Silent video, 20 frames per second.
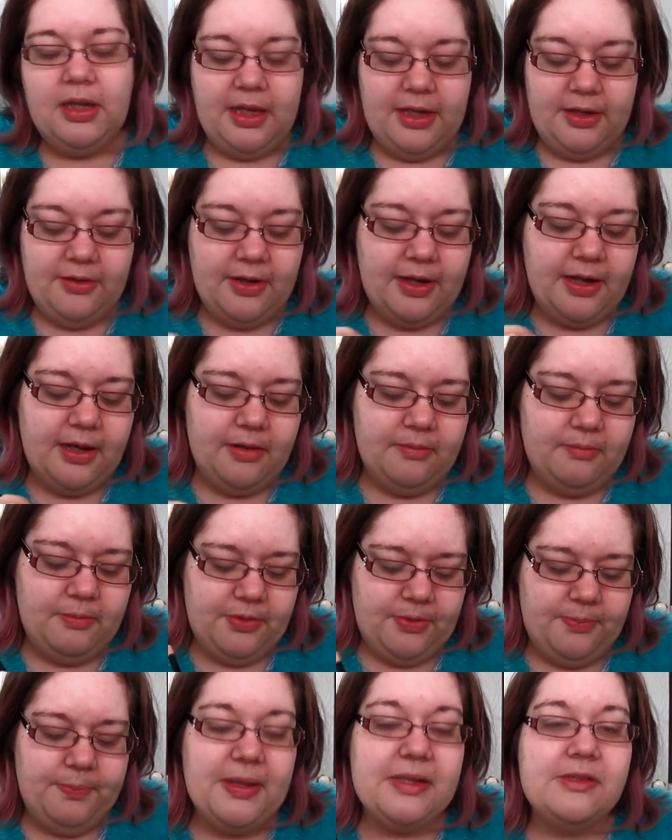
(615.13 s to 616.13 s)
Anyway,
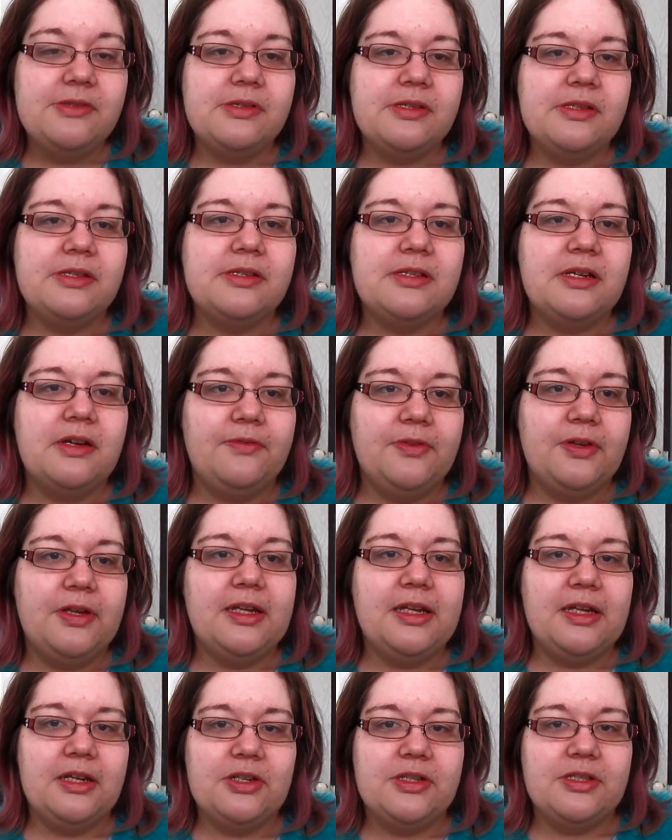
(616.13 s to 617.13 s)
with the pencils and stuff, you
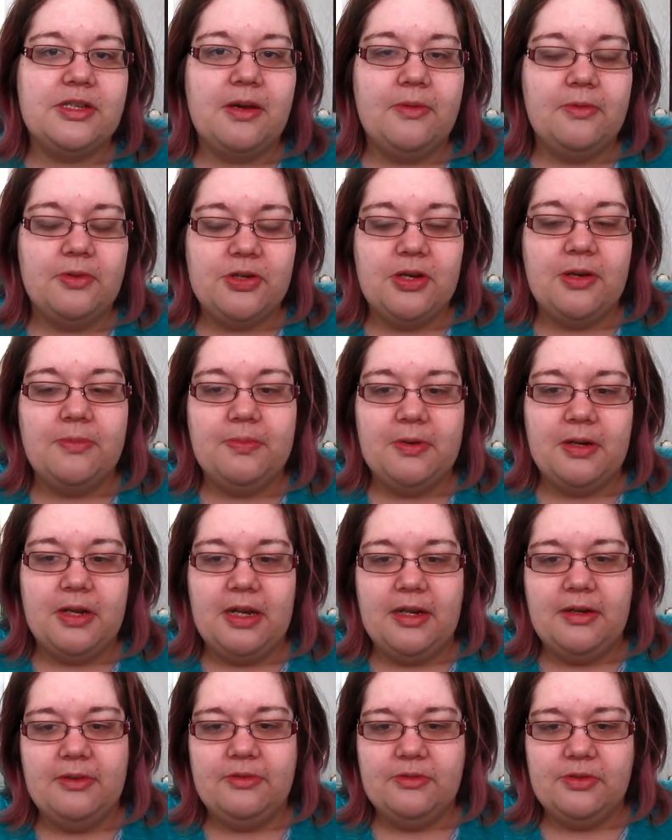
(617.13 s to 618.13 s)
can get a sharpener
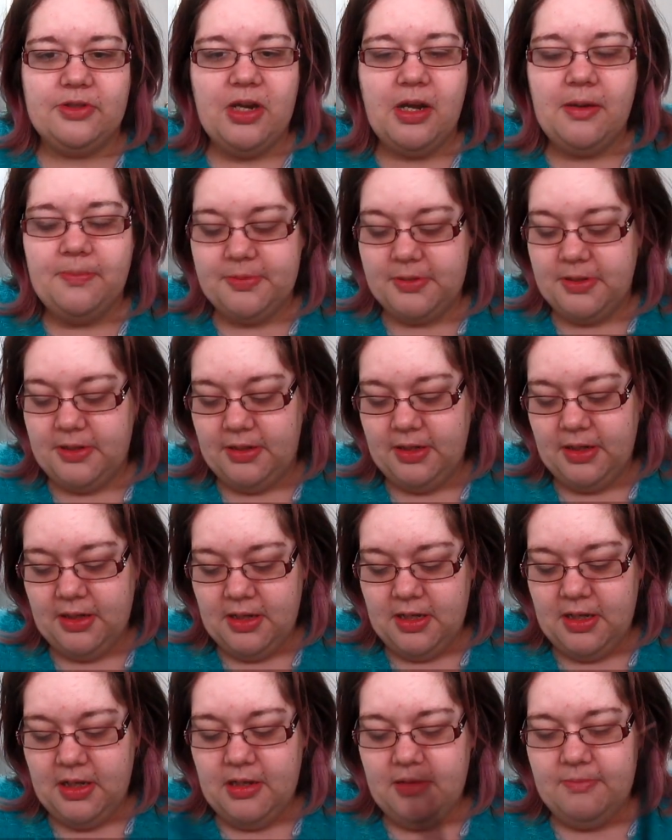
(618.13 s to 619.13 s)
and sharpen it.
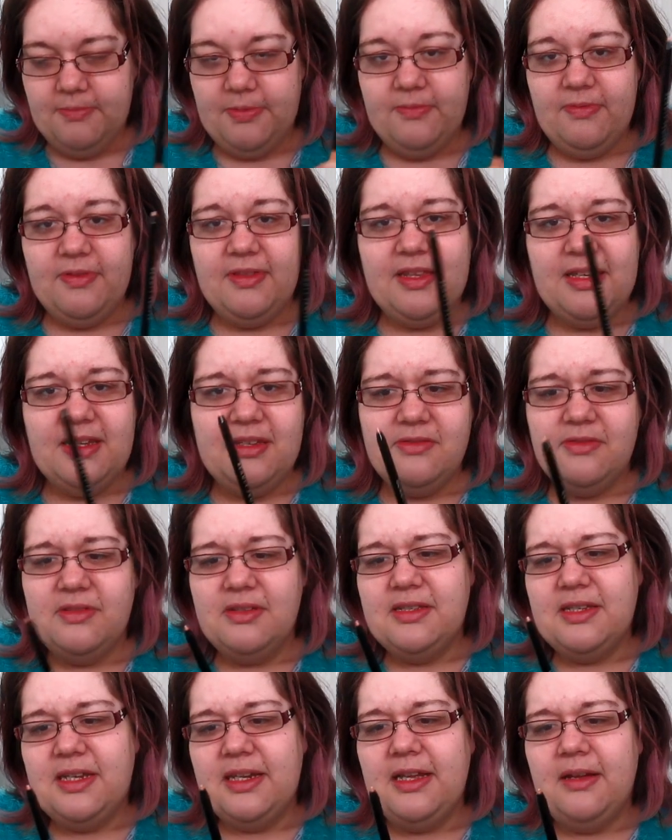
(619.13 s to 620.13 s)
But with these
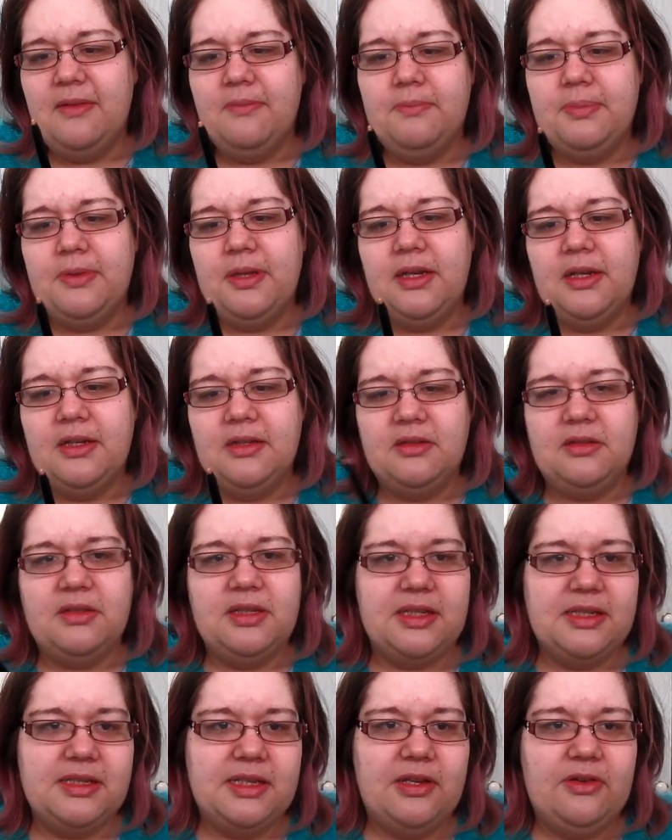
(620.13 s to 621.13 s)
ones, they come blunt,
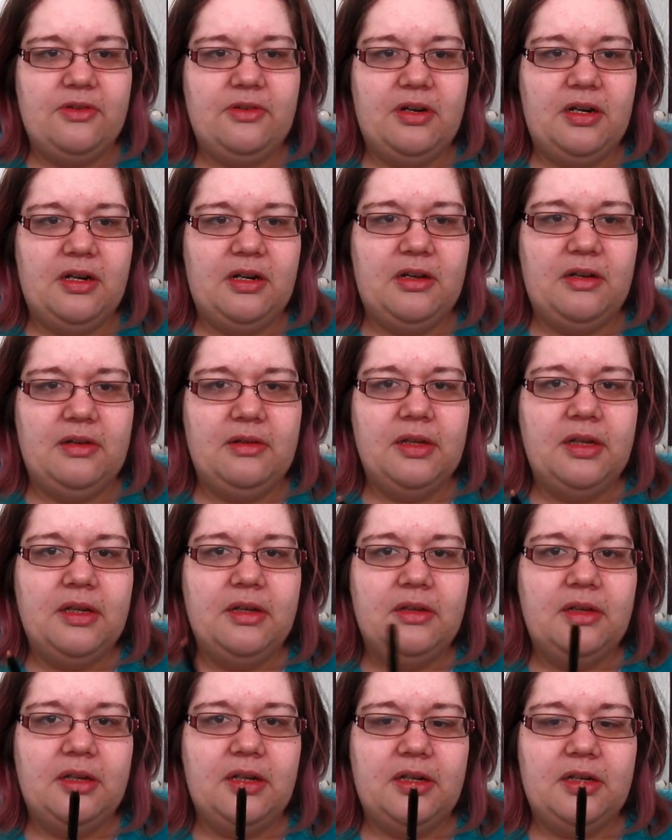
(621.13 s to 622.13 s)
etc.
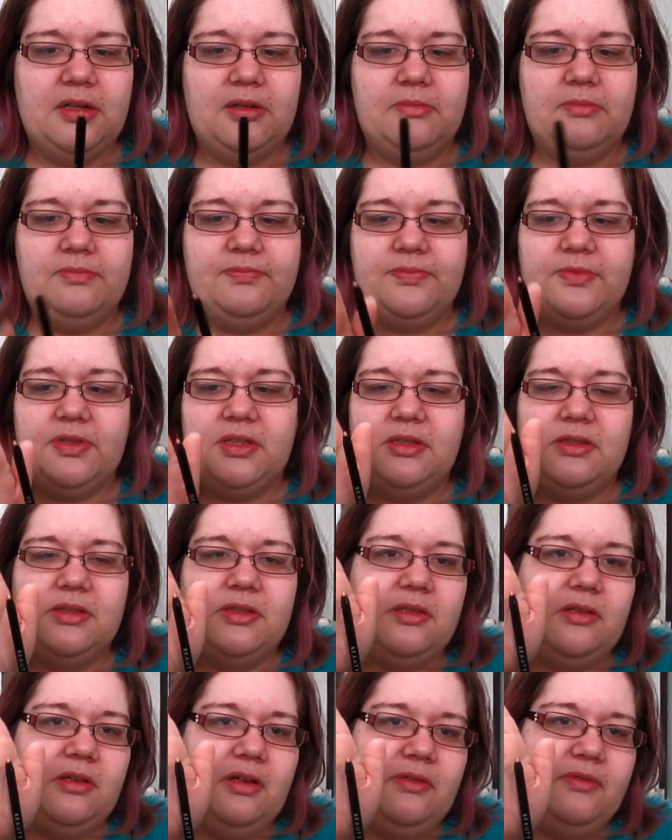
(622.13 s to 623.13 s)

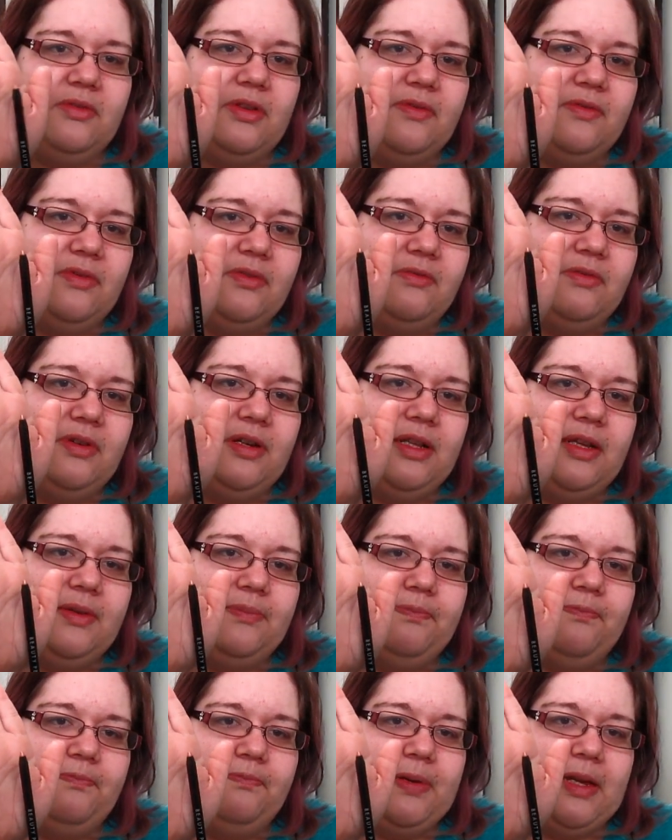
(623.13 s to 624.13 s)
So I've never
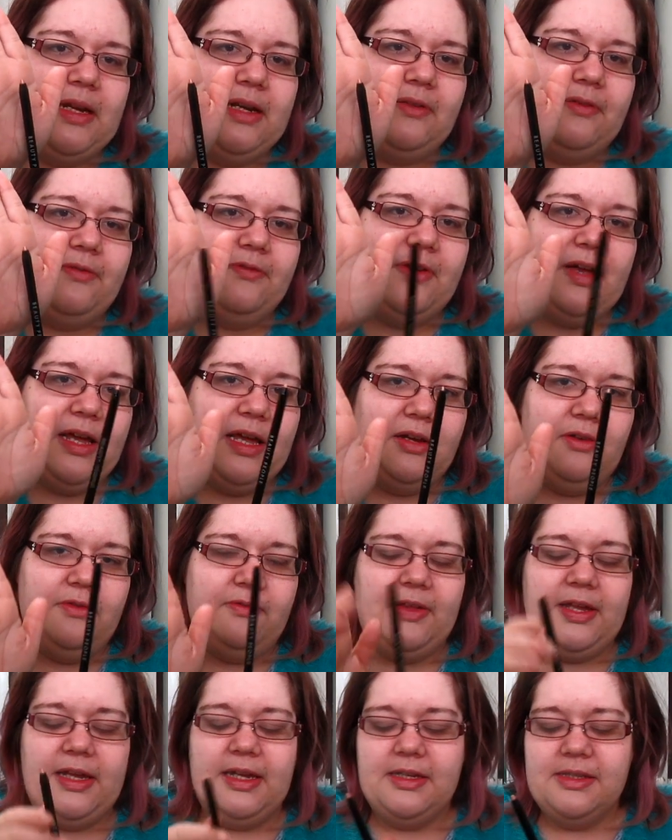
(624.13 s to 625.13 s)
really been a fan
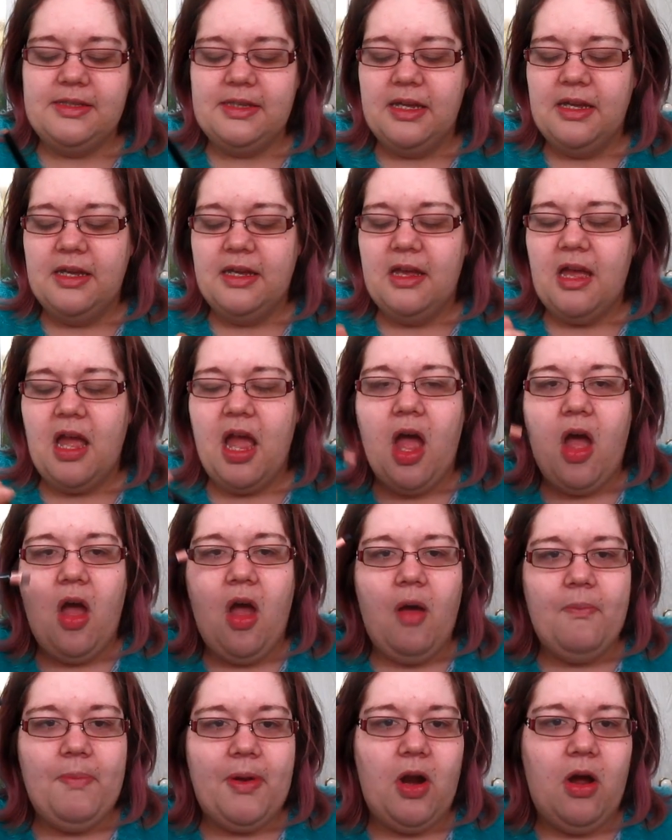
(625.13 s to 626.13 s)
of these.
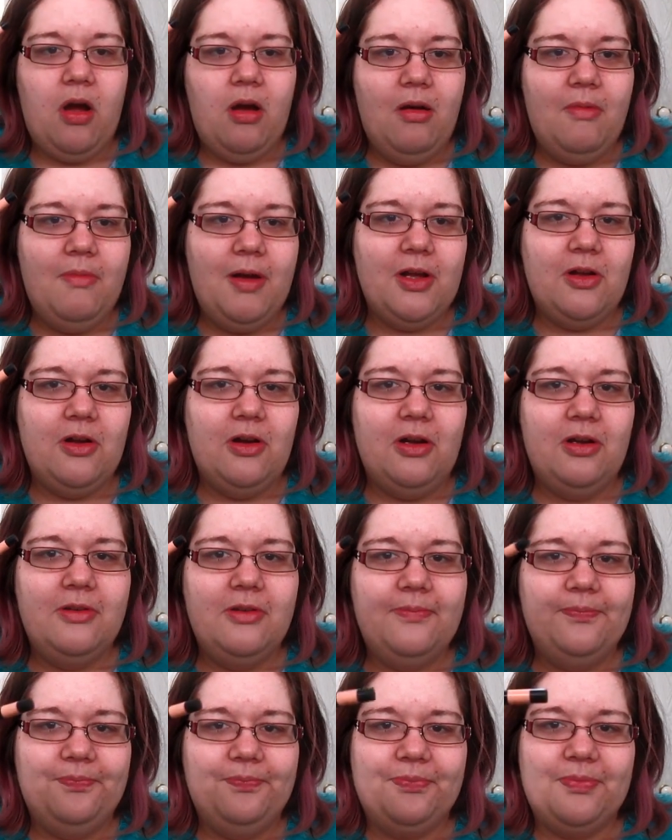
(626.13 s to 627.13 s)
But oh my
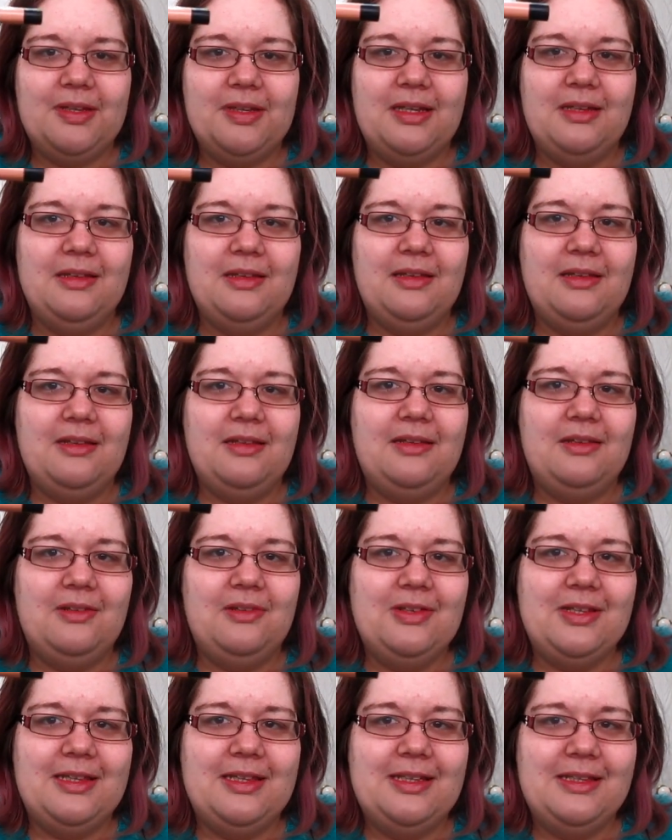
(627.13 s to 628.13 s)
god,
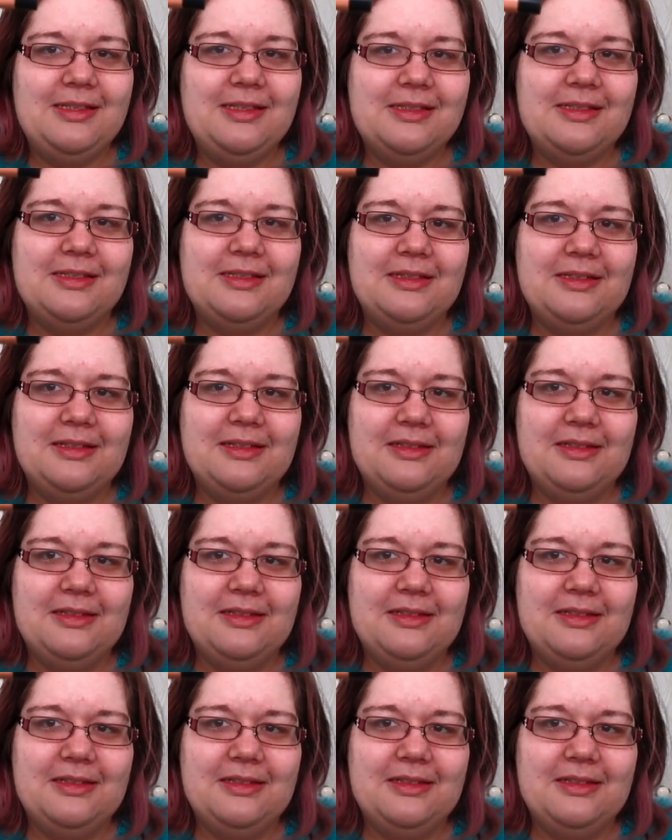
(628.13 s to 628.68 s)
look at this.